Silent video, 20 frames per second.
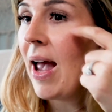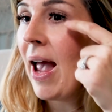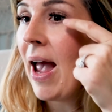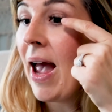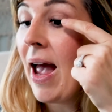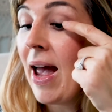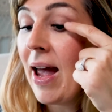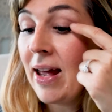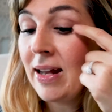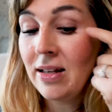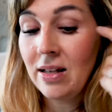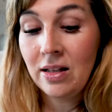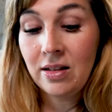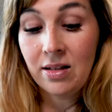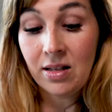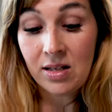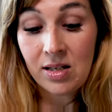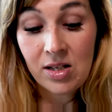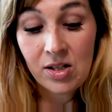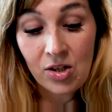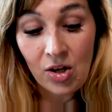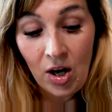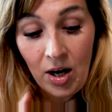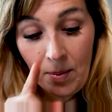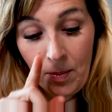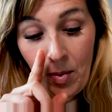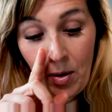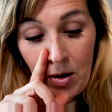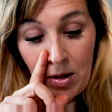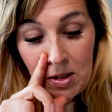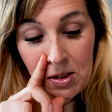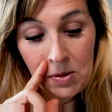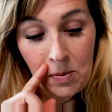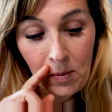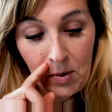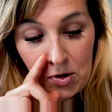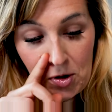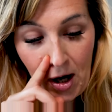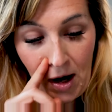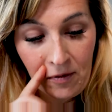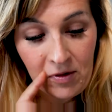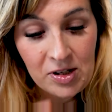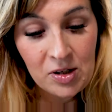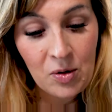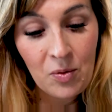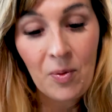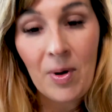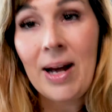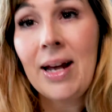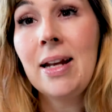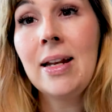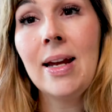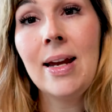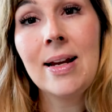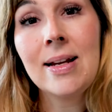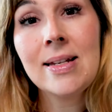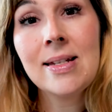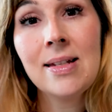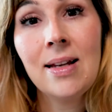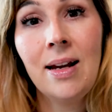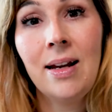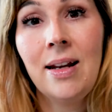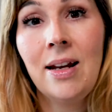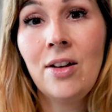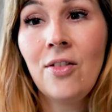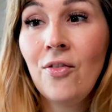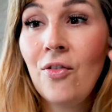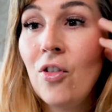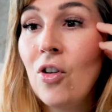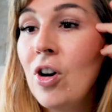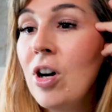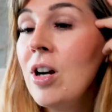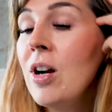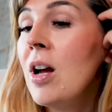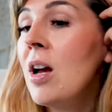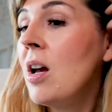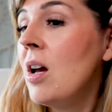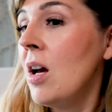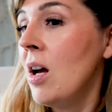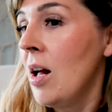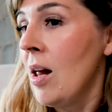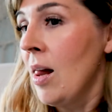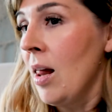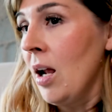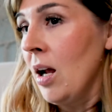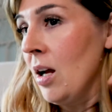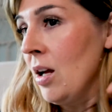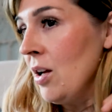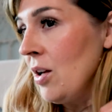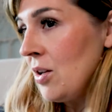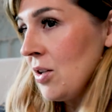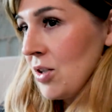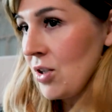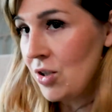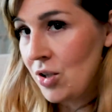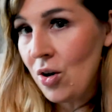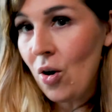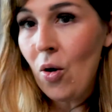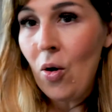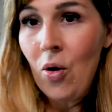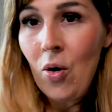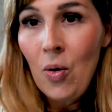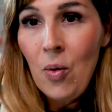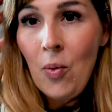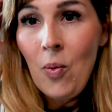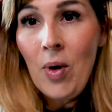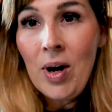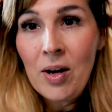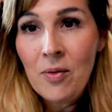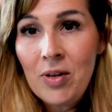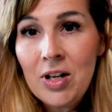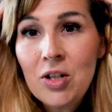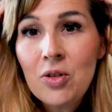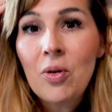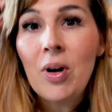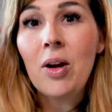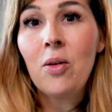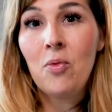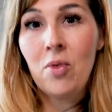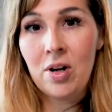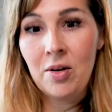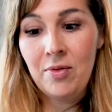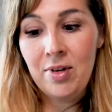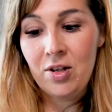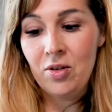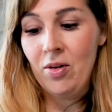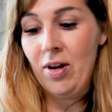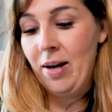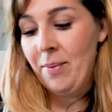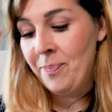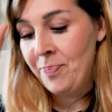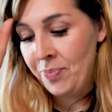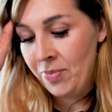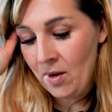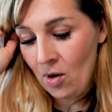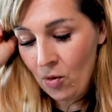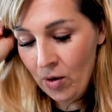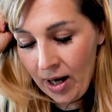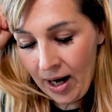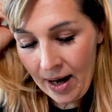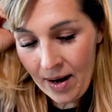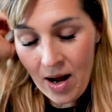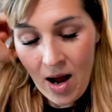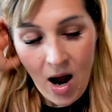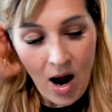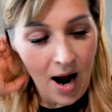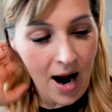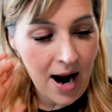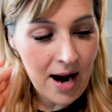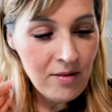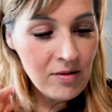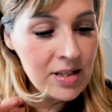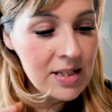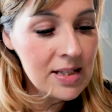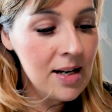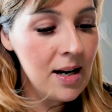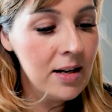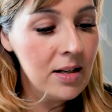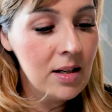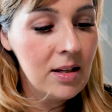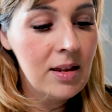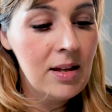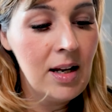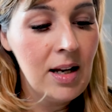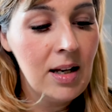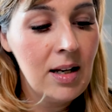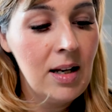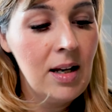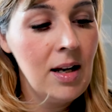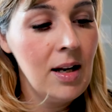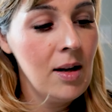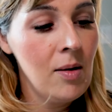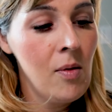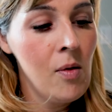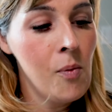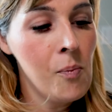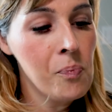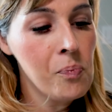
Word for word: and the Starburst, which I was quite excited for. So what are we doing? What are we doing? Okay, I was kind of thinking,